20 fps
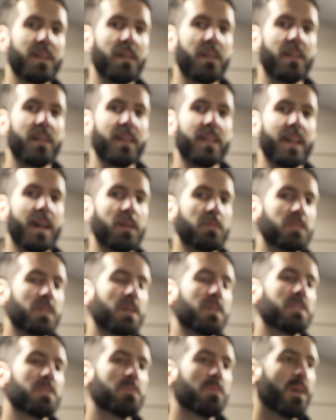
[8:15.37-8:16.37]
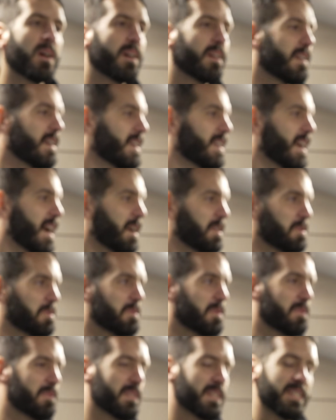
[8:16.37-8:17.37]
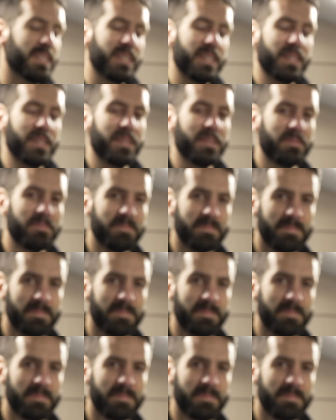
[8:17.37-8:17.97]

on how tall you are and how you would fit in here.